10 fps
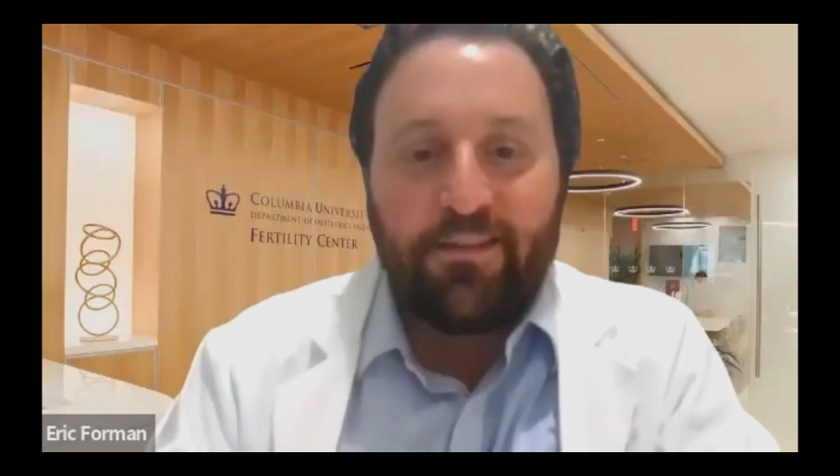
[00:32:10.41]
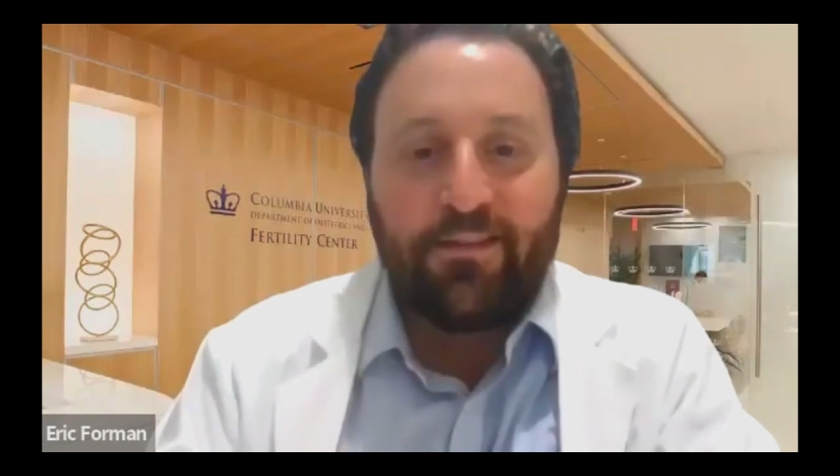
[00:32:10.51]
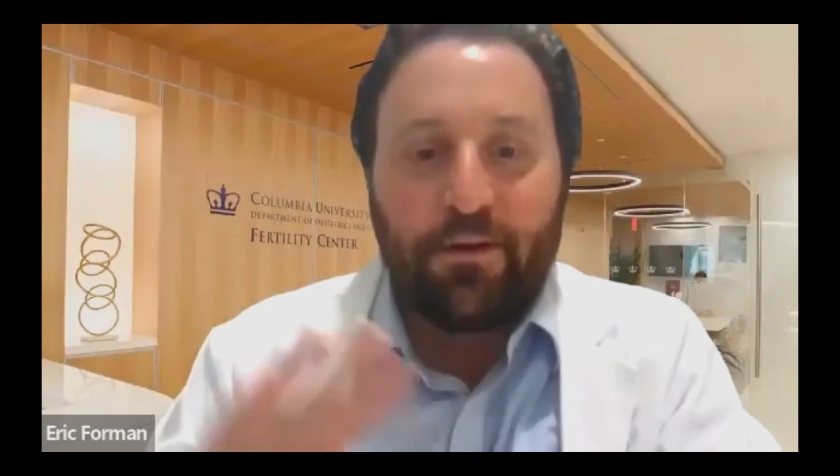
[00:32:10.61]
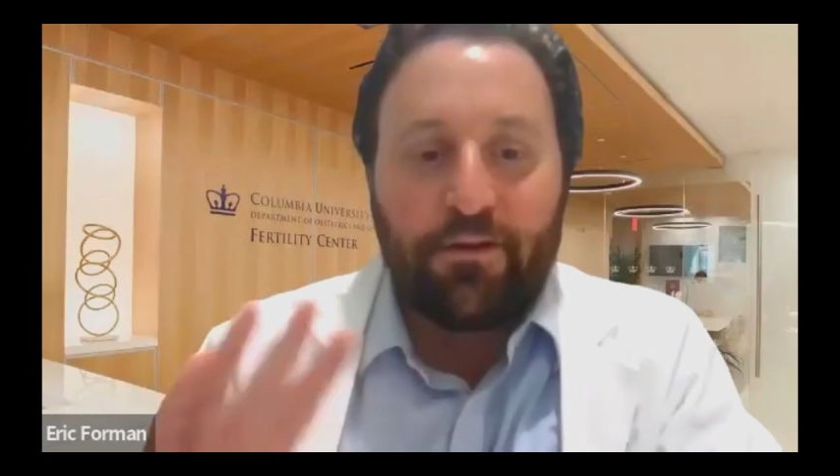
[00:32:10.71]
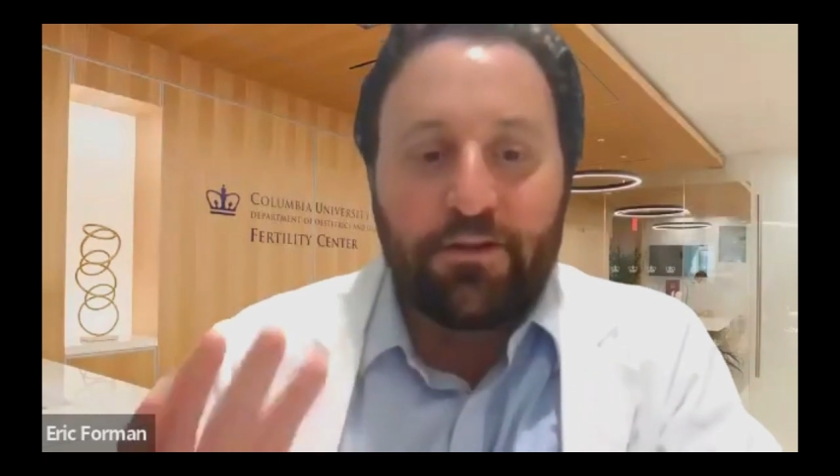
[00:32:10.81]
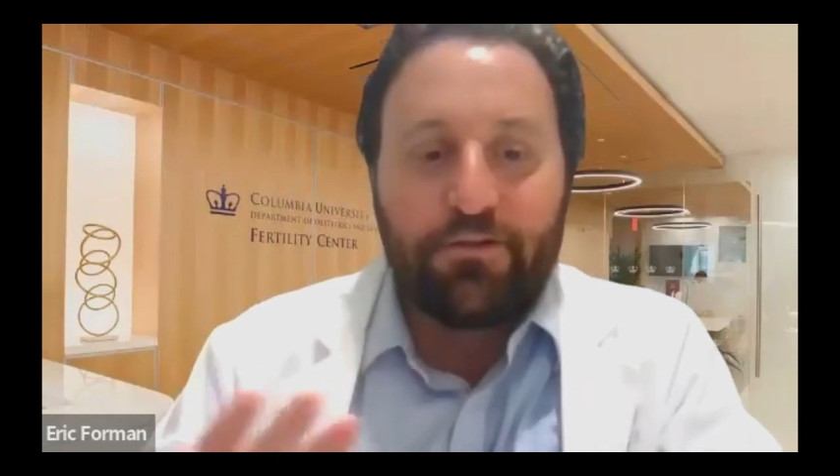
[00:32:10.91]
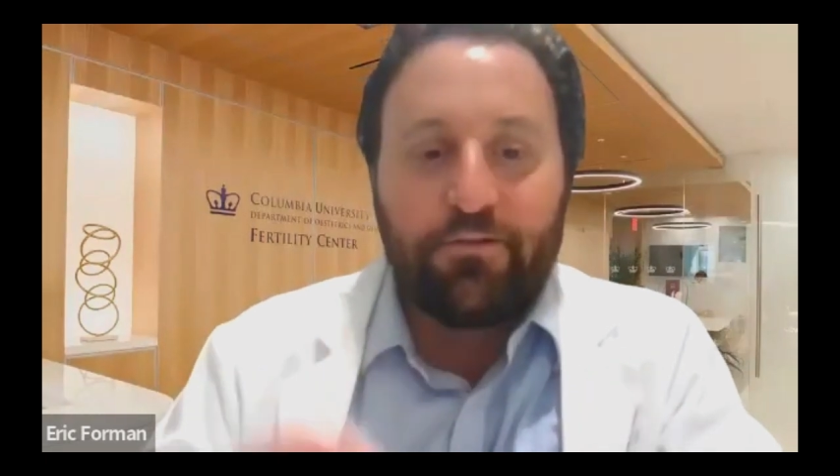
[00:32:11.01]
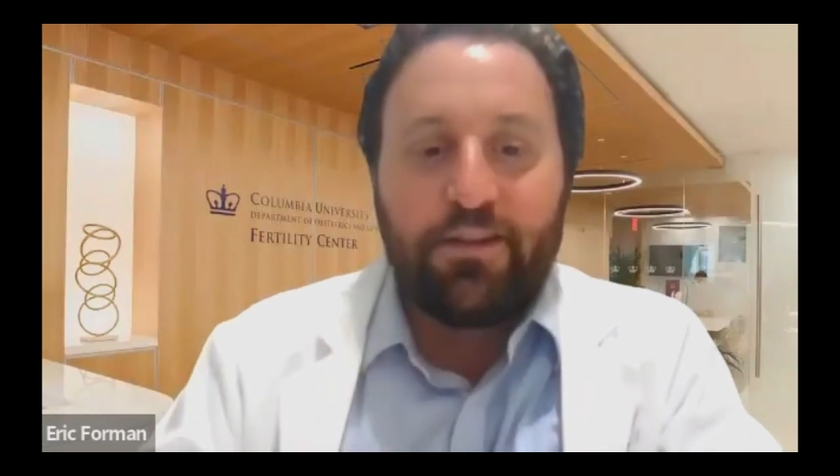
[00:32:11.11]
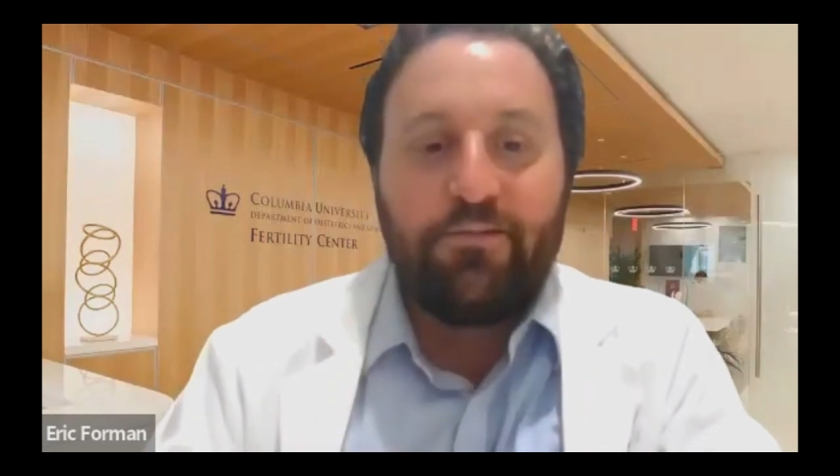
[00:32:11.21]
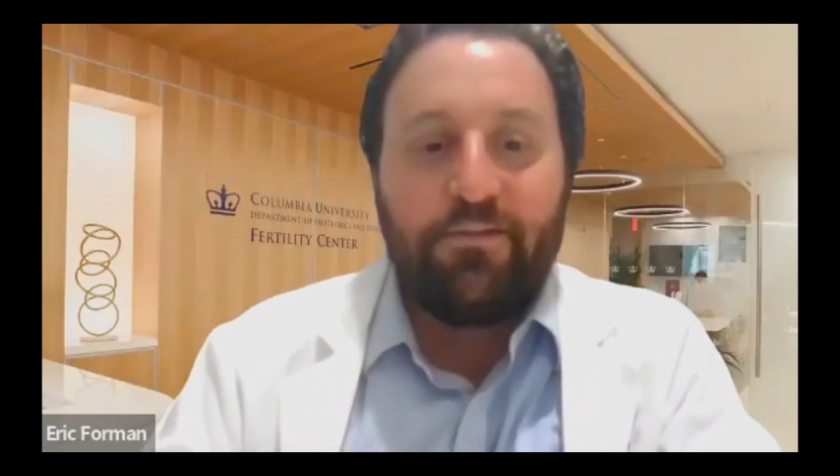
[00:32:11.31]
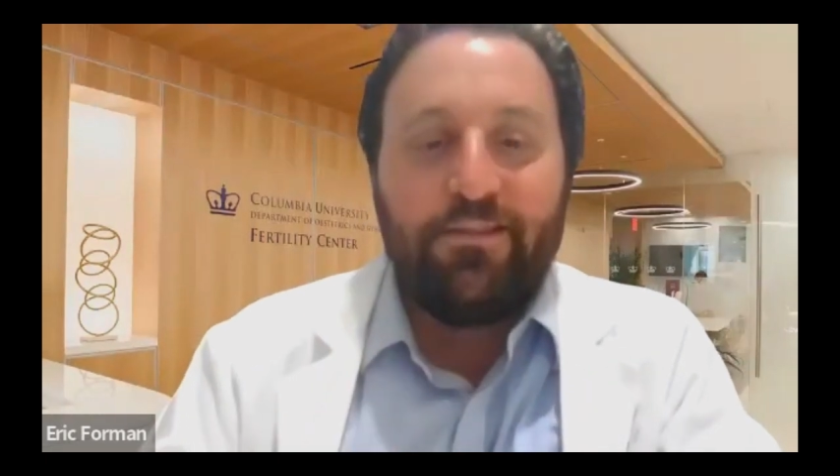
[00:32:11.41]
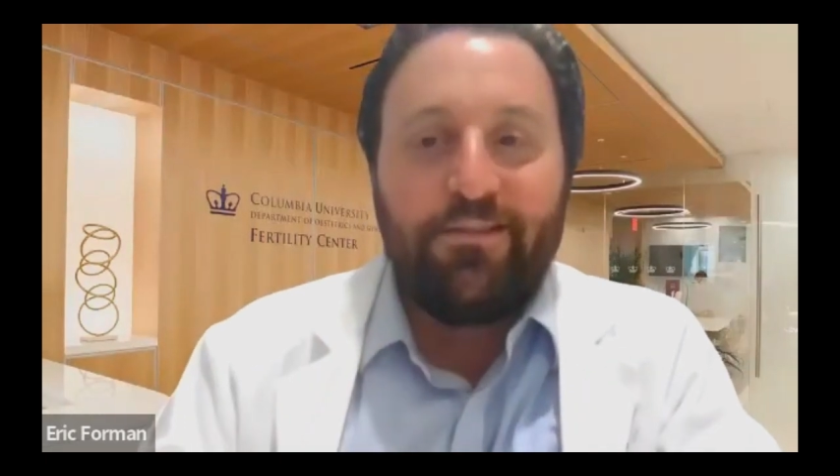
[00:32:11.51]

spiritually.